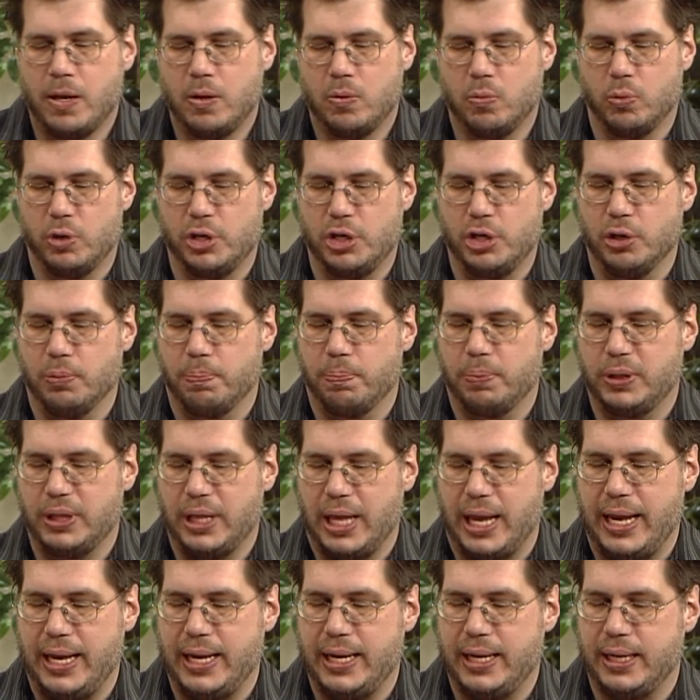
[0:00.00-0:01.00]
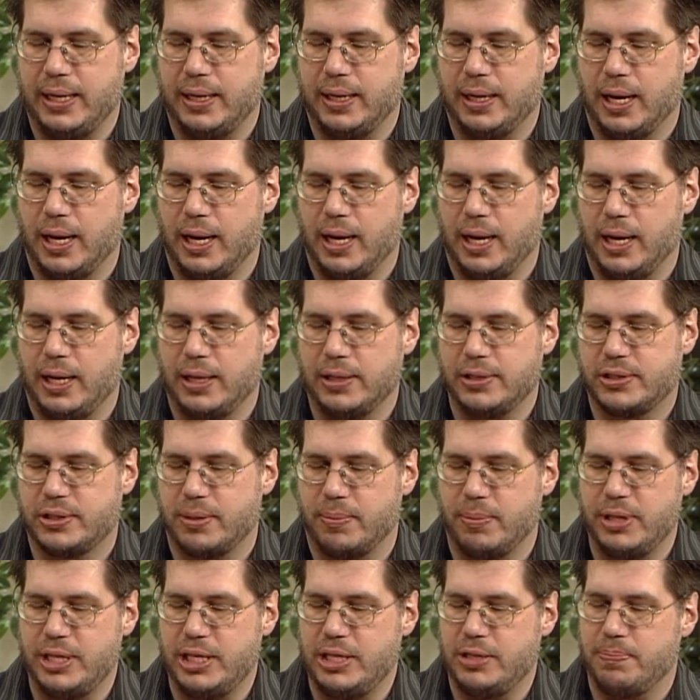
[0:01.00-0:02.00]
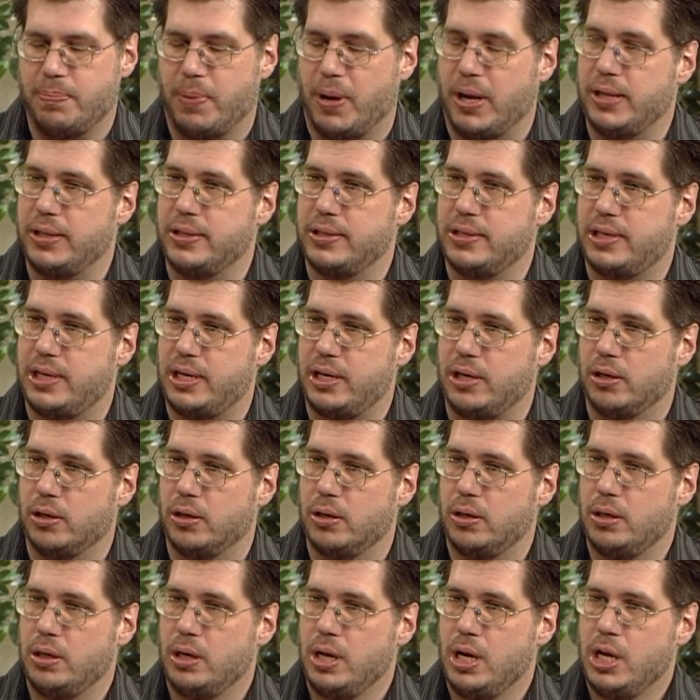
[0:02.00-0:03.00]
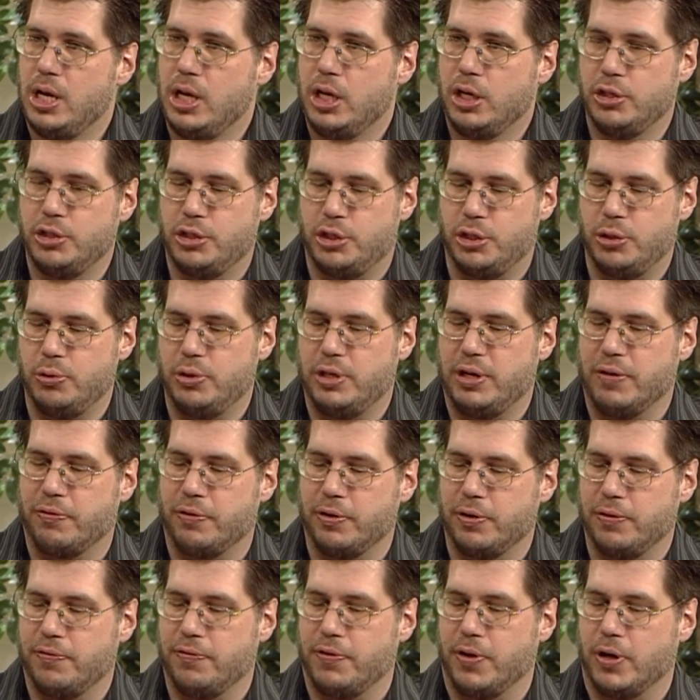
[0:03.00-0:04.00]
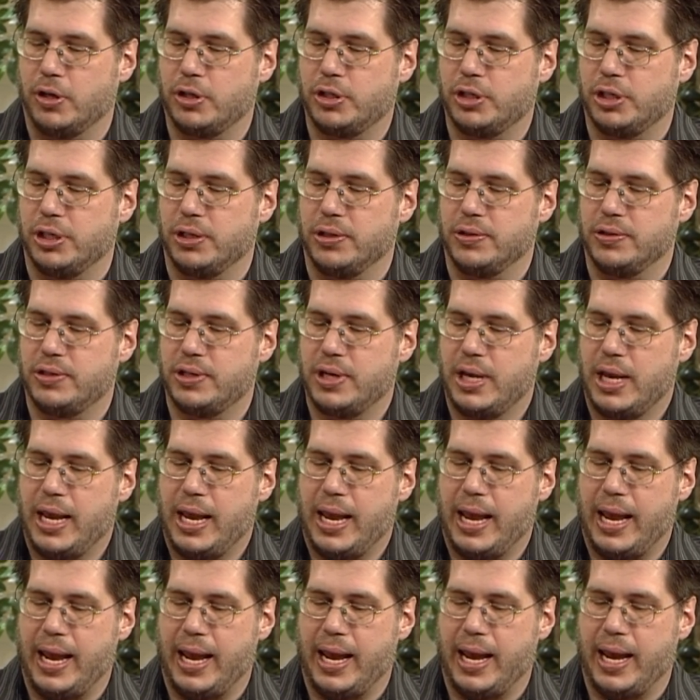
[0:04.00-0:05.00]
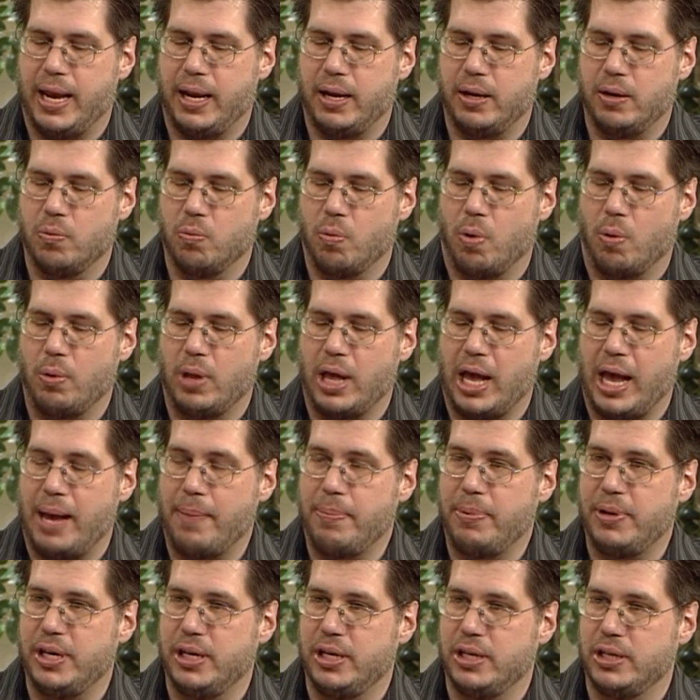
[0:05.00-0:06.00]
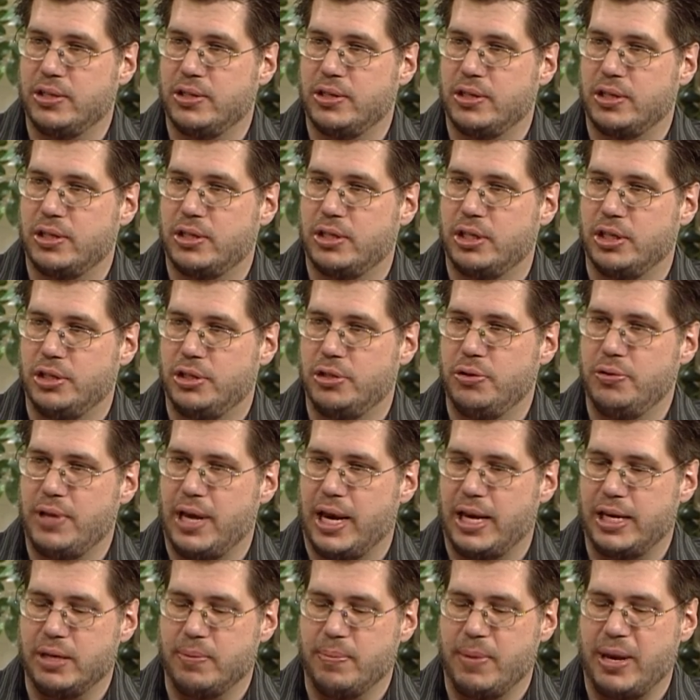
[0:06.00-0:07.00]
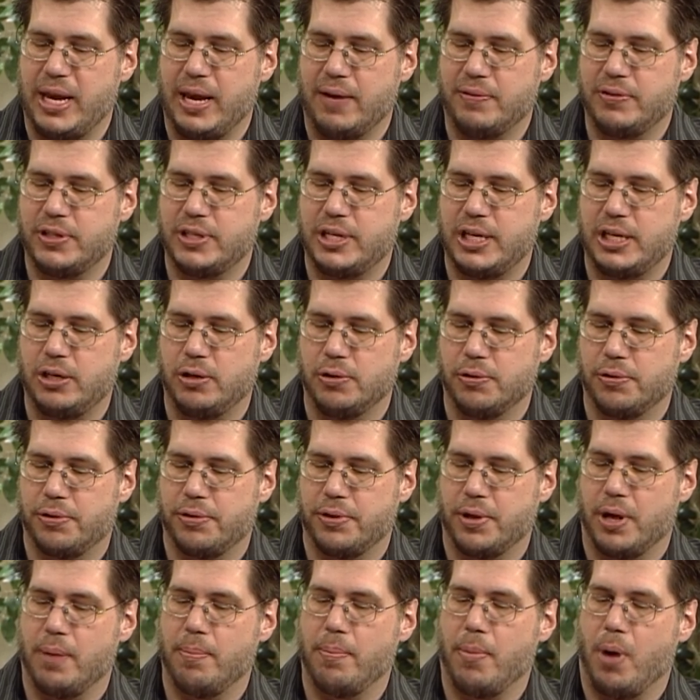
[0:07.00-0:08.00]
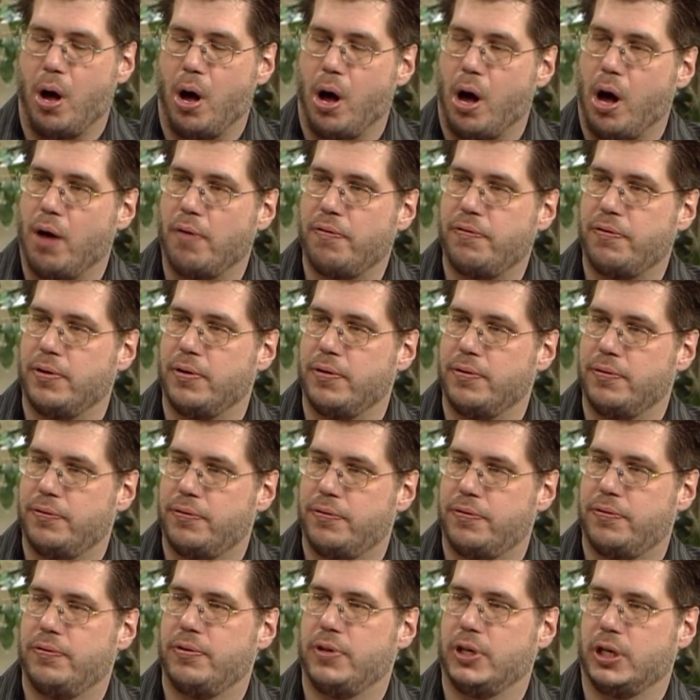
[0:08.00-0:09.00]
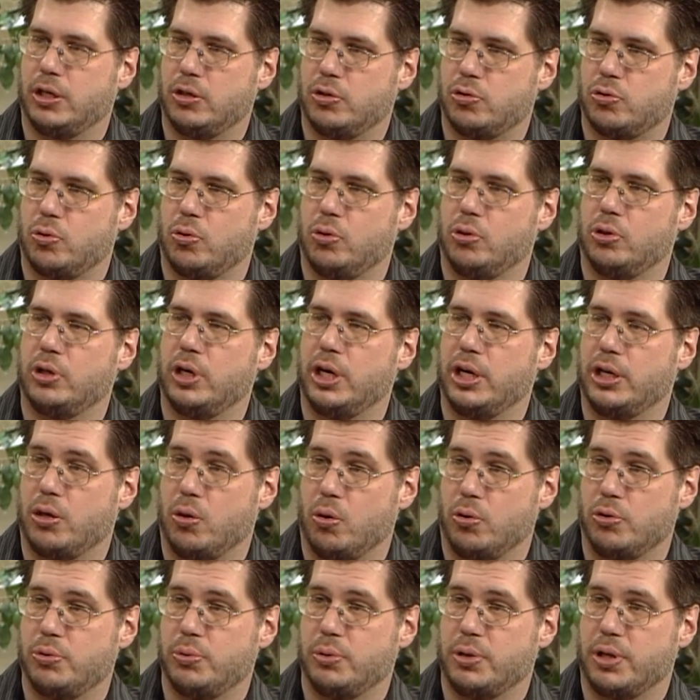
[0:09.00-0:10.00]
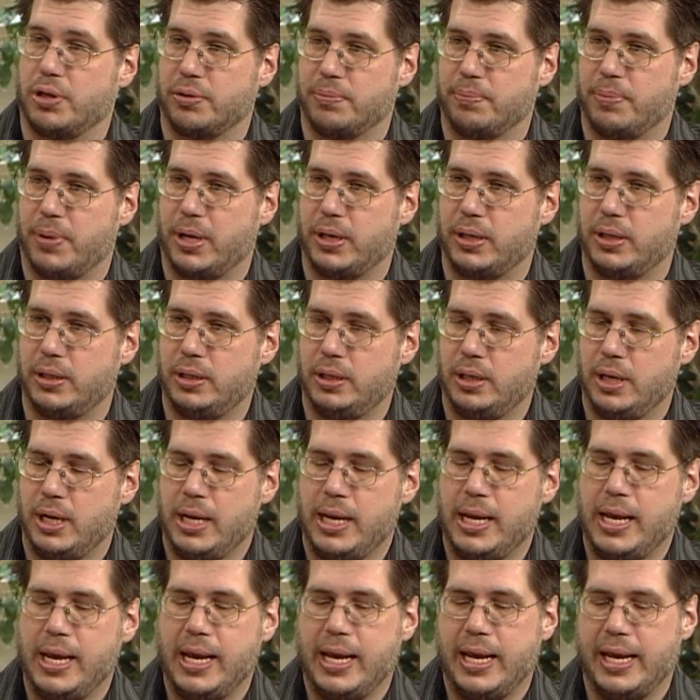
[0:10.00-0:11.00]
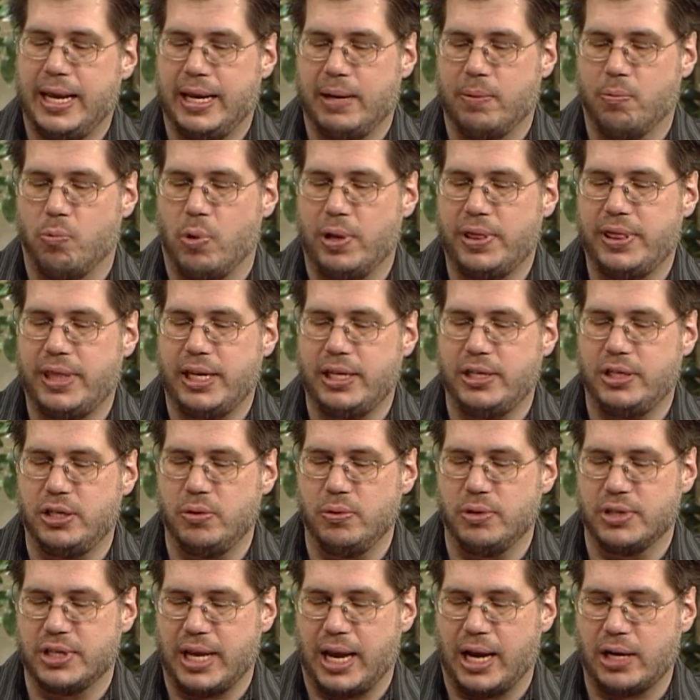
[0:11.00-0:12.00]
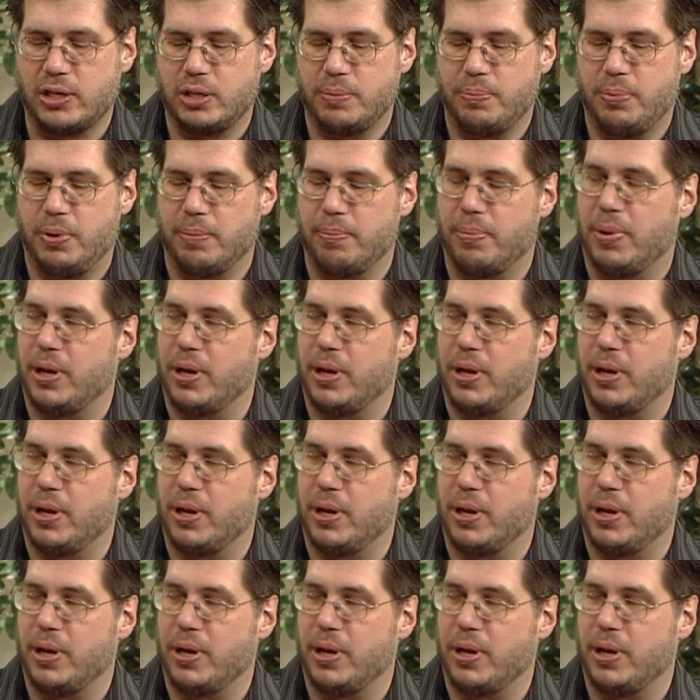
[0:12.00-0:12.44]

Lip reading: when you're playing, some of these buttons here do different functions. And what will happen is, to do that, you may have to take your thumb off of the controller and go to another button. And what they do is they actually put